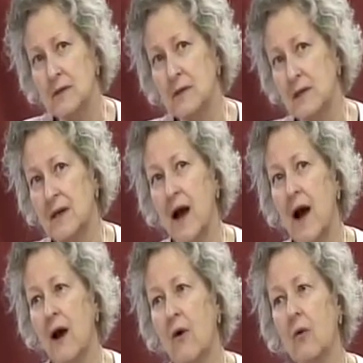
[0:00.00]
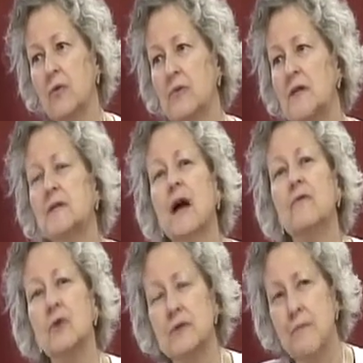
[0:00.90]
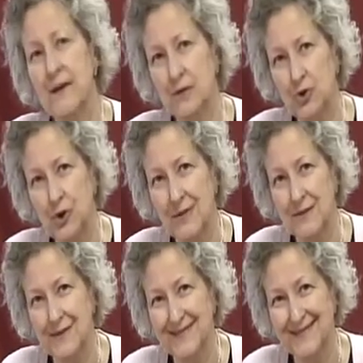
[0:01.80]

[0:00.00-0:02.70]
to see how these diverse messages